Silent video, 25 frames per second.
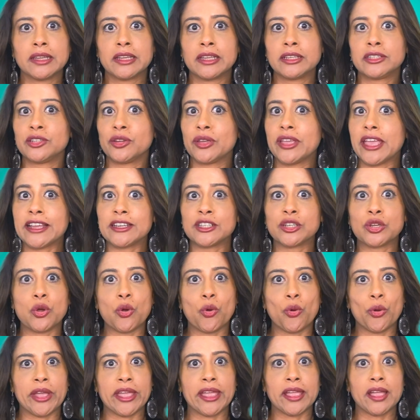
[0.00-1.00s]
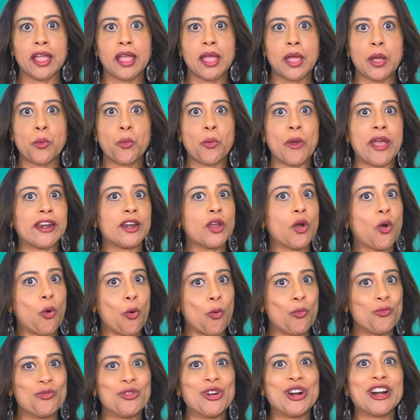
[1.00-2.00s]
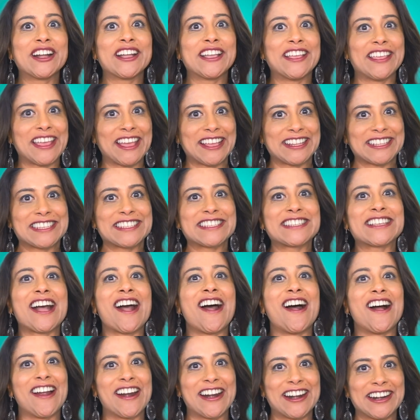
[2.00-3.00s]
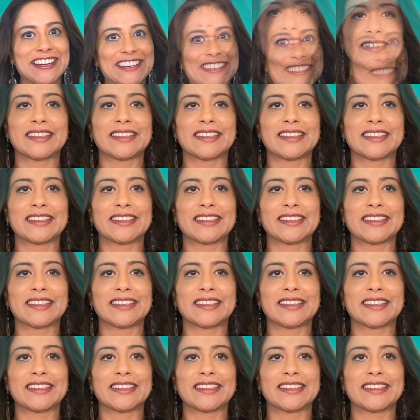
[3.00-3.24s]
to get going when homework gets hard.